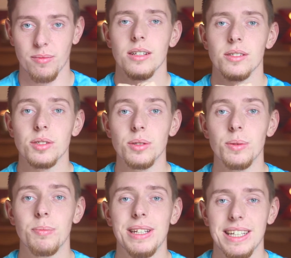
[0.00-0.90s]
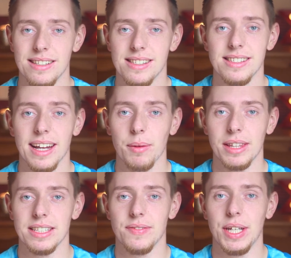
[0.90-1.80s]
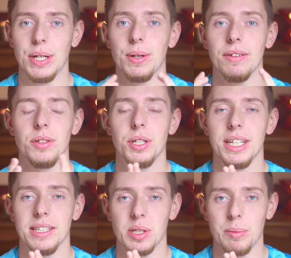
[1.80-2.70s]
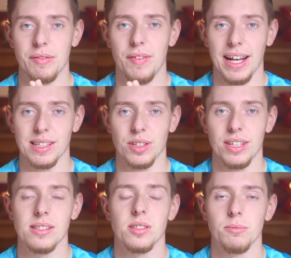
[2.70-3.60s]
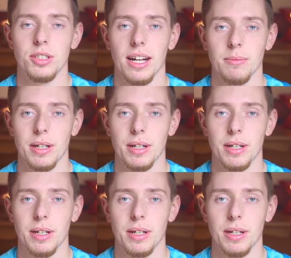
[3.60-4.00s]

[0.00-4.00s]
So please stick with this video if you need some advice on this subject,